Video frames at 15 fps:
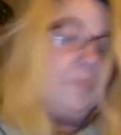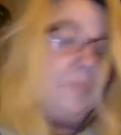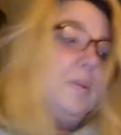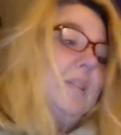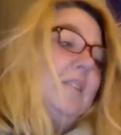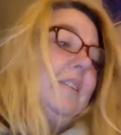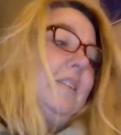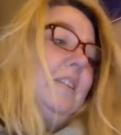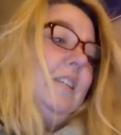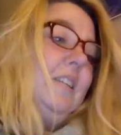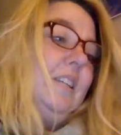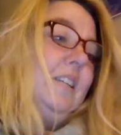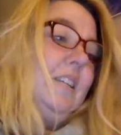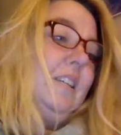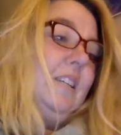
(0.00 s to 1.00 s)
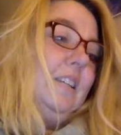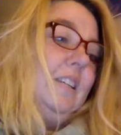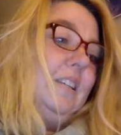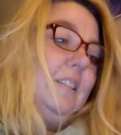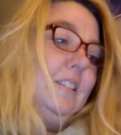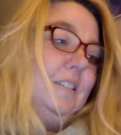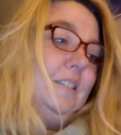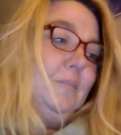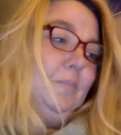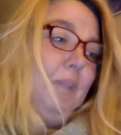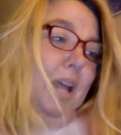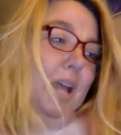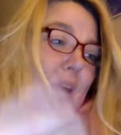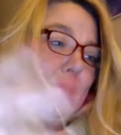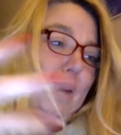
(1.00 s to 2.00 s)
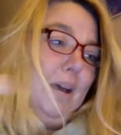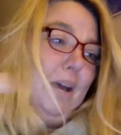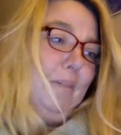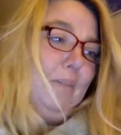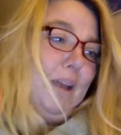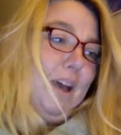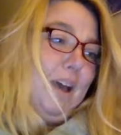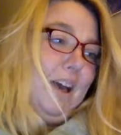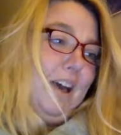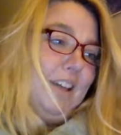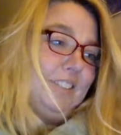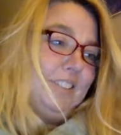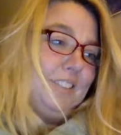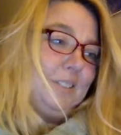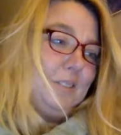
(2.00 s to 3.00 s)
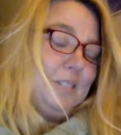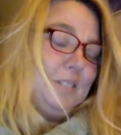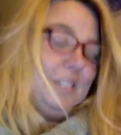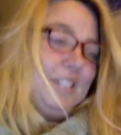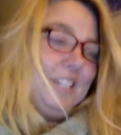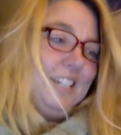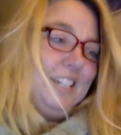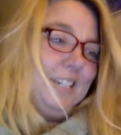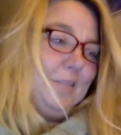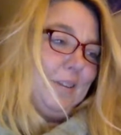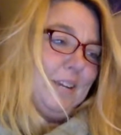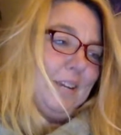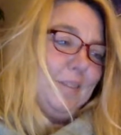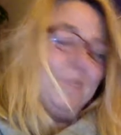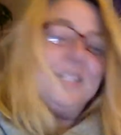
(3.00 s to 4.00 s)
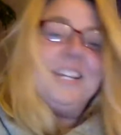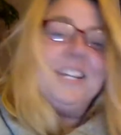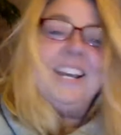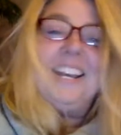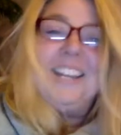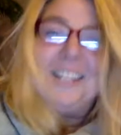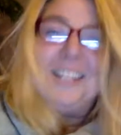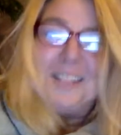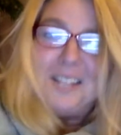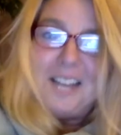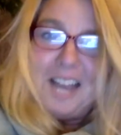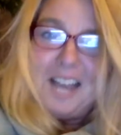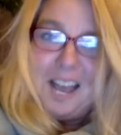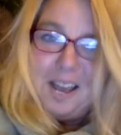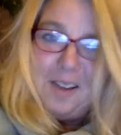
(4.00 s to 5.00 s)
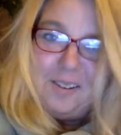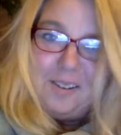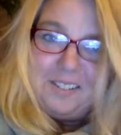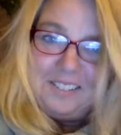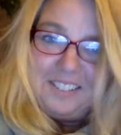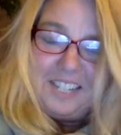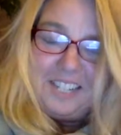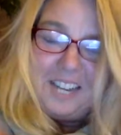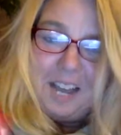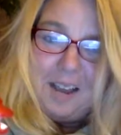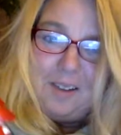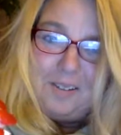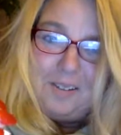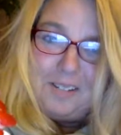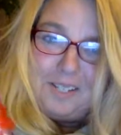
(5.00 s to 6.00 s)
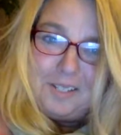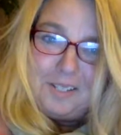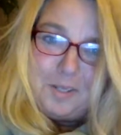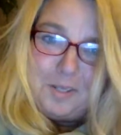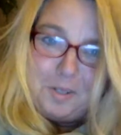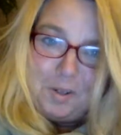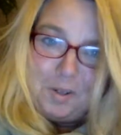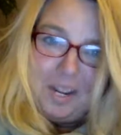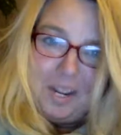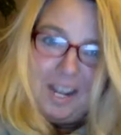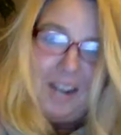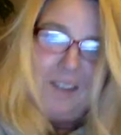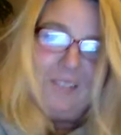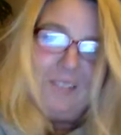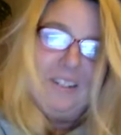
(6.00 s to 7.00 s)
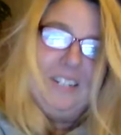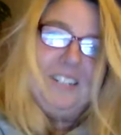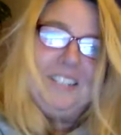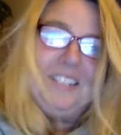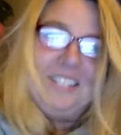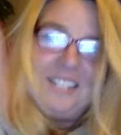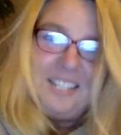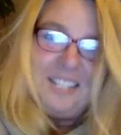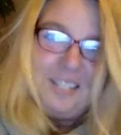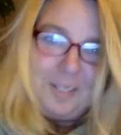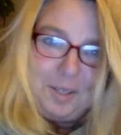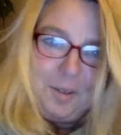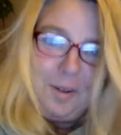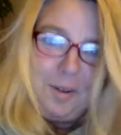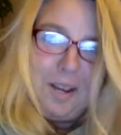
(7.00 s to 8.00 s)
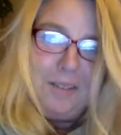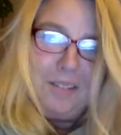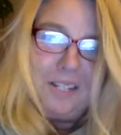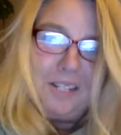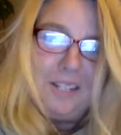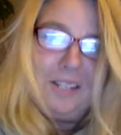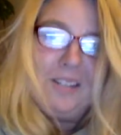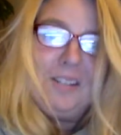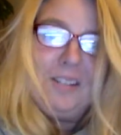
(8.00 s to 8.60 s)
masculinity, blah, blah, blah story. Anyway, I'm staying in the now. The now is the joy hour. This is the grounding